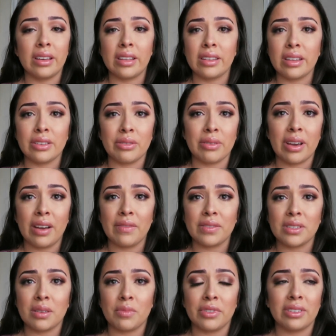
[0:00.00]
And then you have
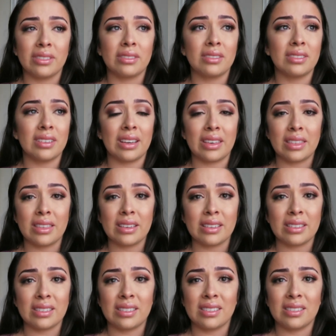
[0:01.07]
someone like
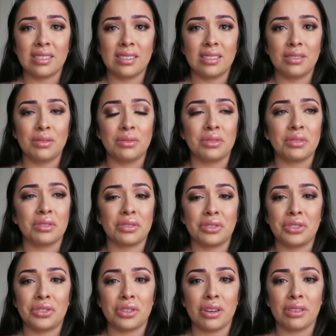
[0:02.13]
this who's
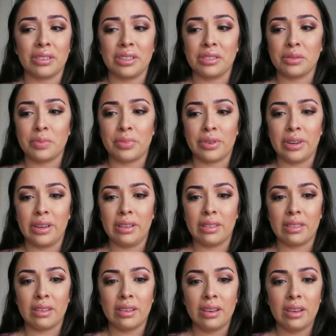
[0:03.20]
struggling to
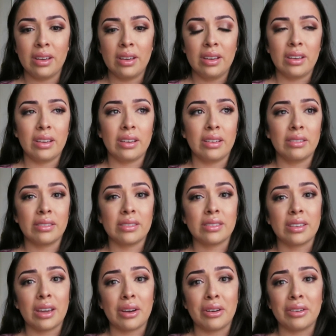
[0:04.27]
breathe,
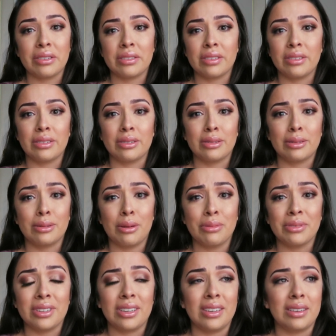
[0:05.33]
scared,
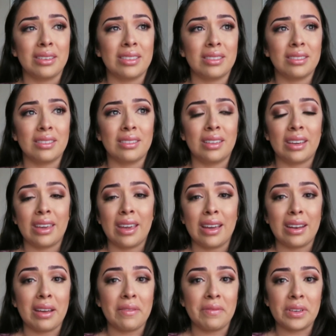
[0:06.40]
lonely. They
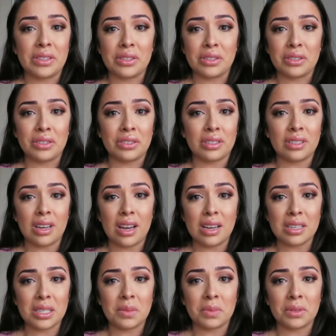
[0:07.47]
can't have visitors in the
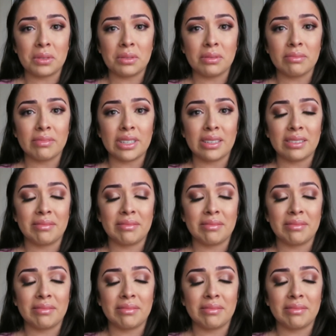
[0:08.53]
hospital.